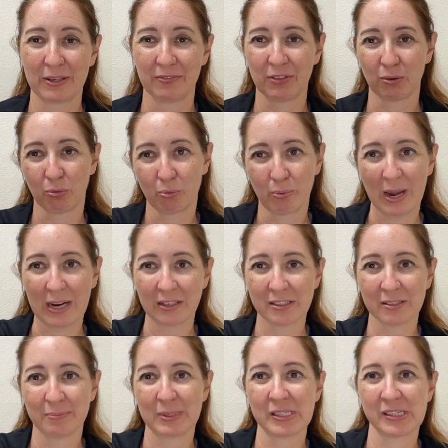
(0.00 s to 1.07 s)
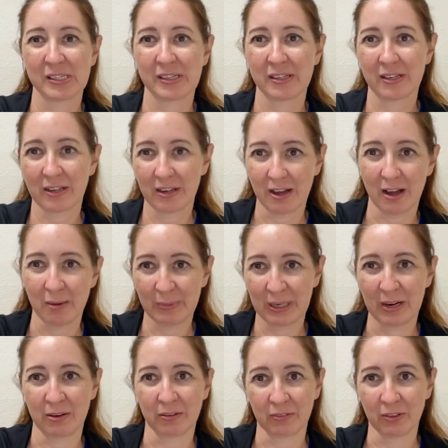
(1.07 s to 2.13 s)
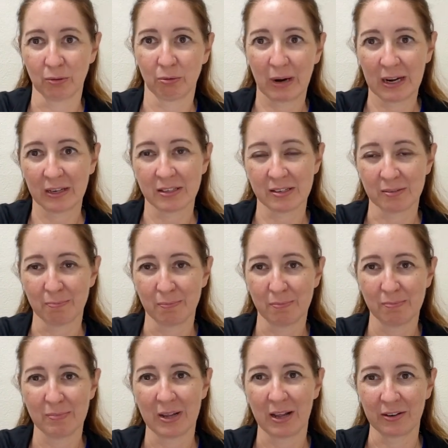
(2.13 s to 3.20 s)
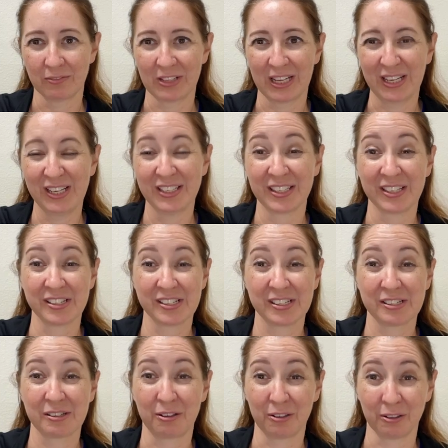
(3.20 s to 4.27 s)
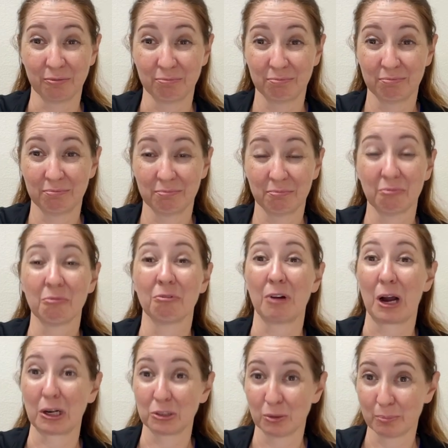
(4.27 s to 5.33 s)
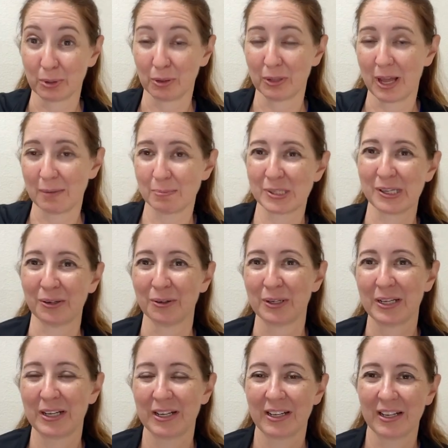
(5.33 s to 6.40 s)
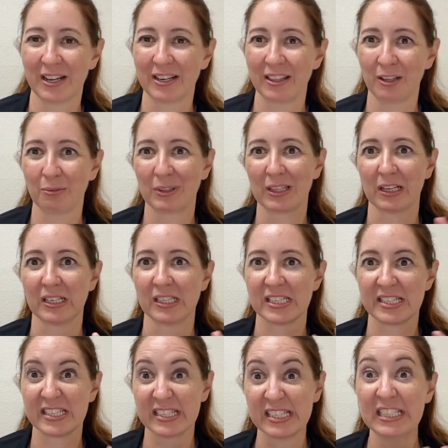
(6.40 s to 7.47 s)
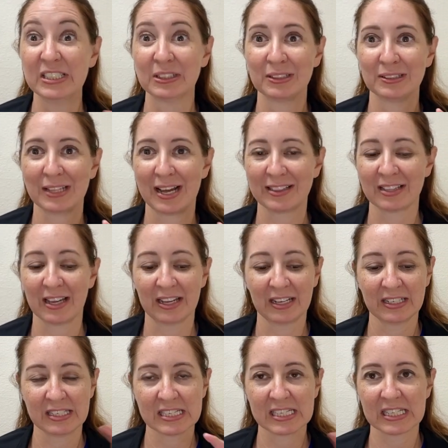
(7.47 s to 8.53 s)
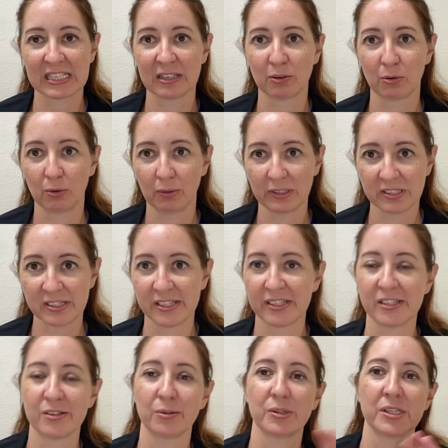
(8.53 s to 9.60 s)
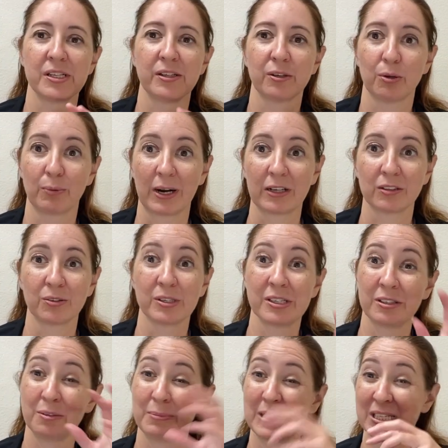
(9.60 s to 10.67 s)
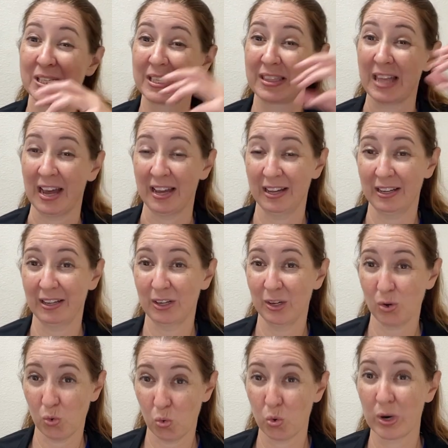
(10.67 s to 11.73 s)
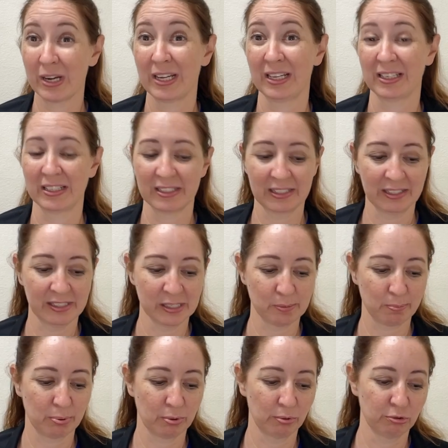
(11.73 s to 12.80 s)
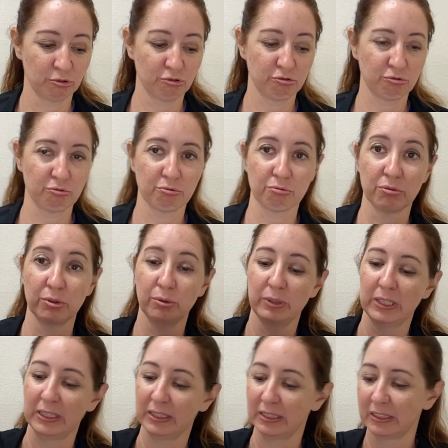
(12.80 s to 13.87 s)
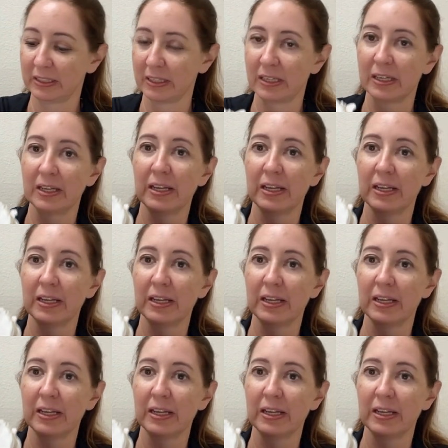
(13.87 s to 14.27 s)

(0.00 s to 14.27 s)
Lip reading: if the rectum is coming out of the rectum, out of the anus, it's called a rectal prolapse. So anything with a cele at the end, cystocele, rectocele, means that organ is protruding